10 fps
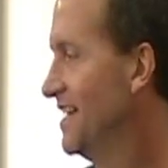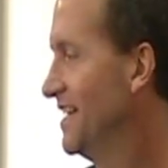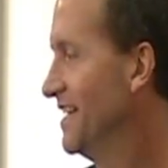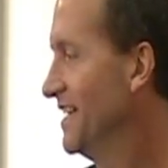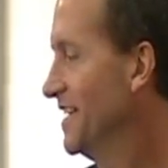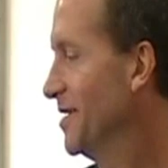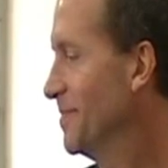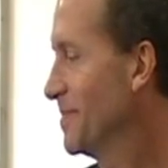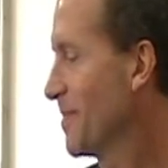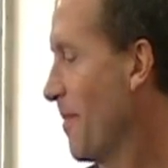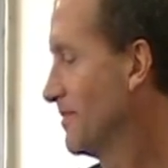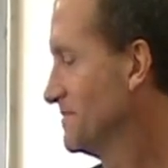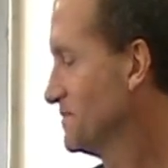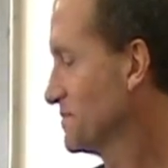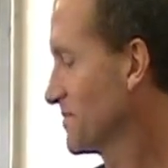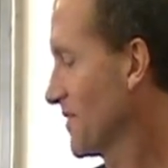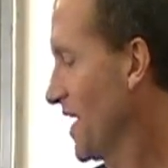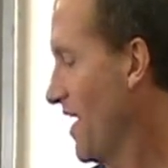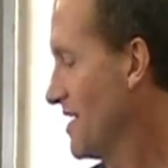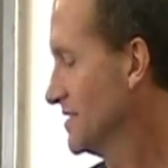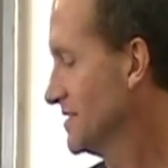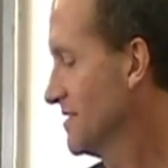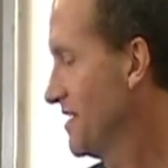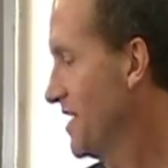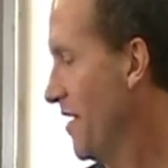You might find somebody that it really comes through for